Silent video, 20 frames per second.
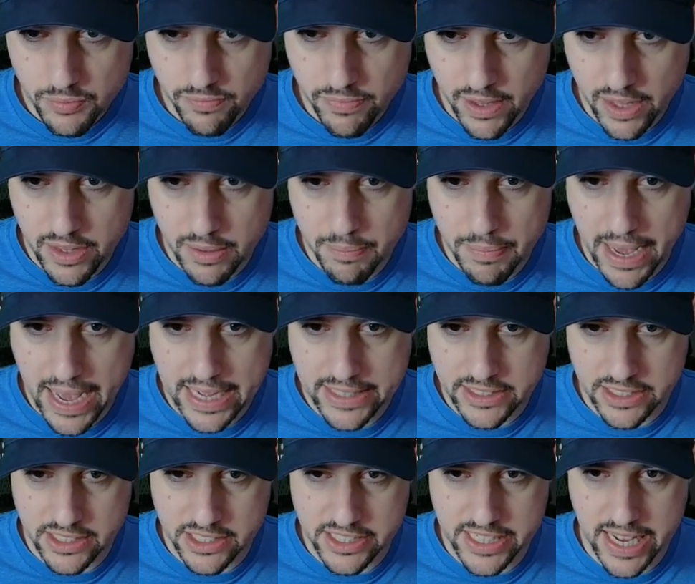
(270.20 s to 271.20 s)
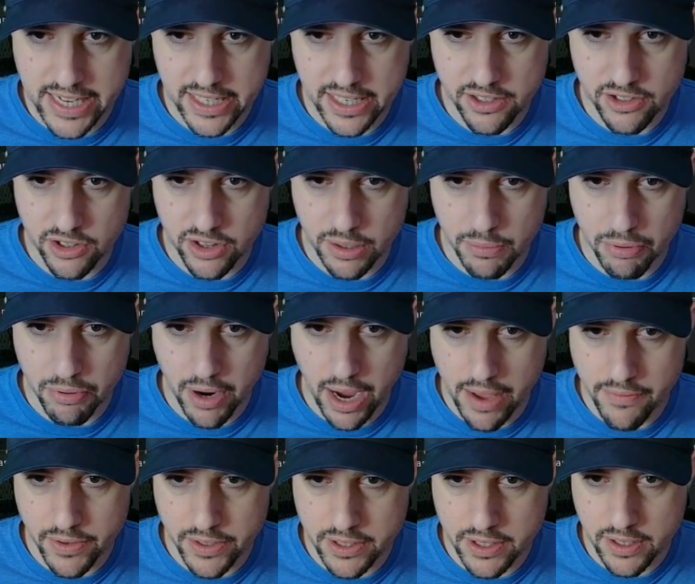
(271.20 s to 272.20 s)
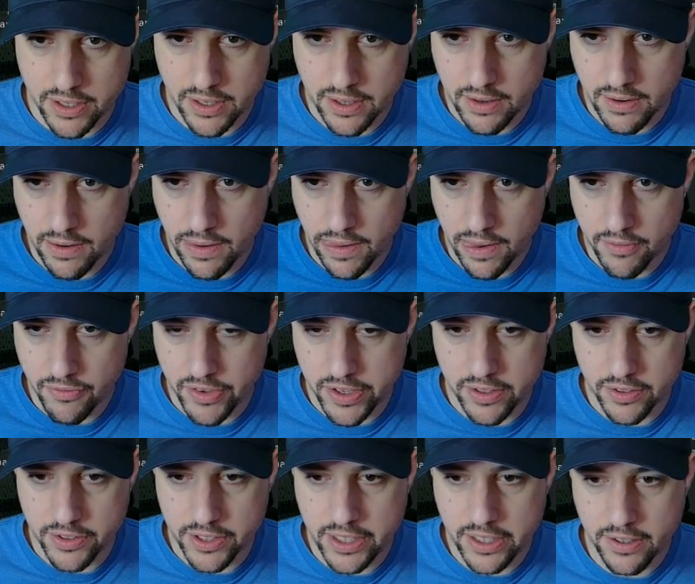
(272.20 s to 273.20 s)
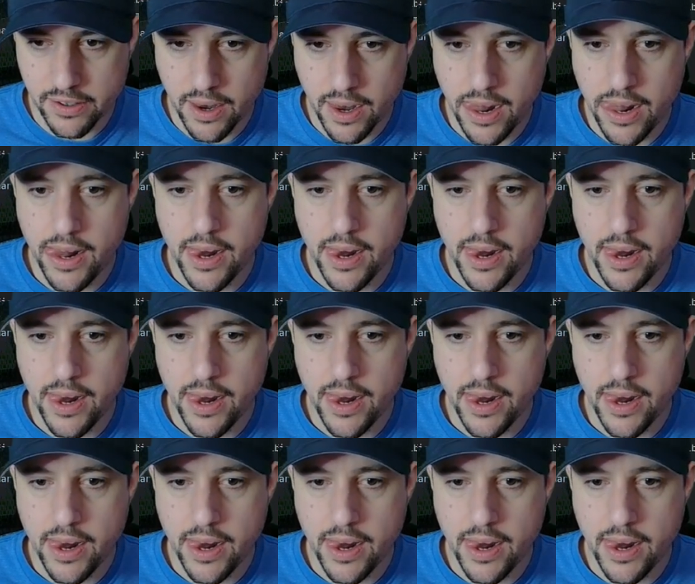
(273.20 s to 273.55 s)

and then passed and set into the private field here.